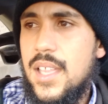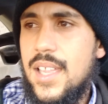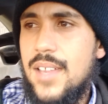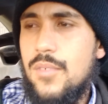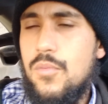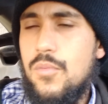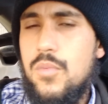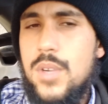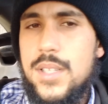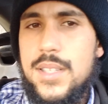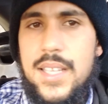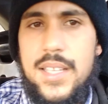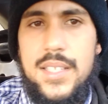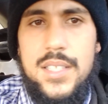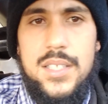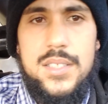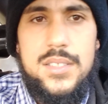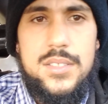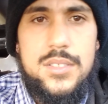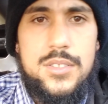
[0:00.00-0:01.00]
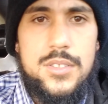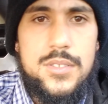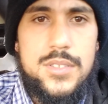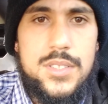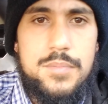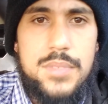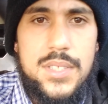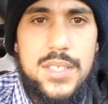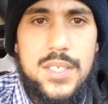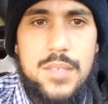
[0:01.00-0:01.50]
and what they need to do
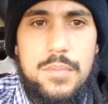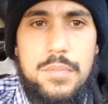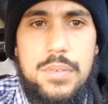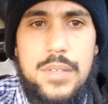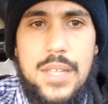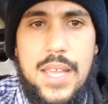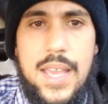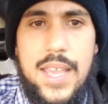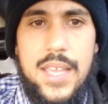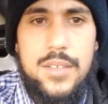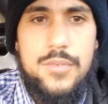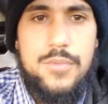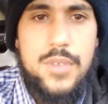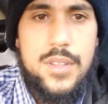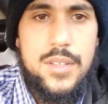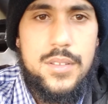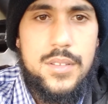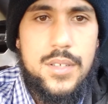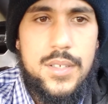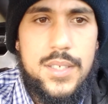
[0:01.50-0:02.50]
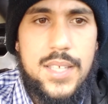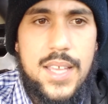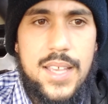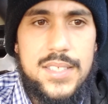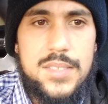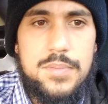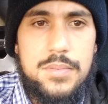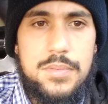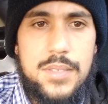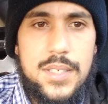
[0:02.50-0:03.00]
to be compliant within their
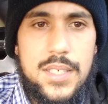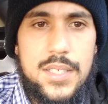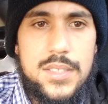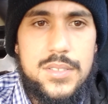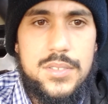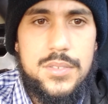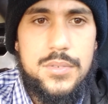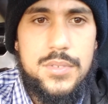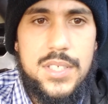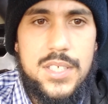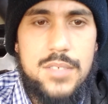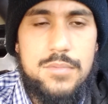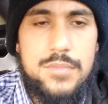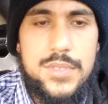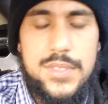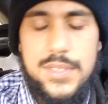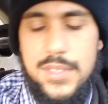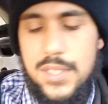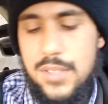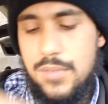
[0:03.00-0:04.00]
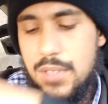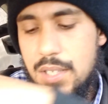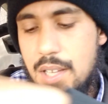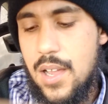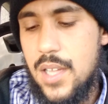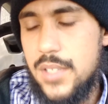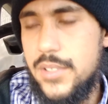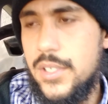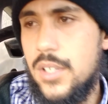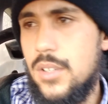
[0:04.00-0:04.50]
case plan to keep receiving
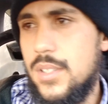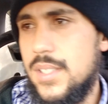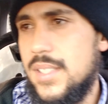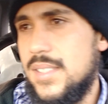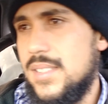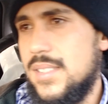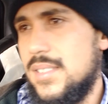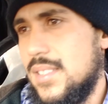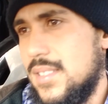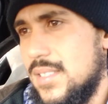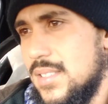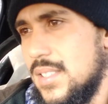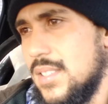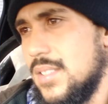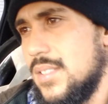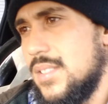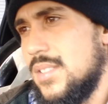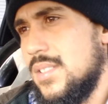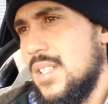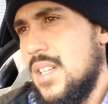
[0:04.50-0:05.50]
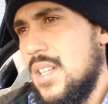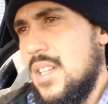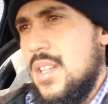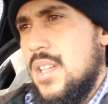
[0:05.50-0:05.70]
ongoing assistance.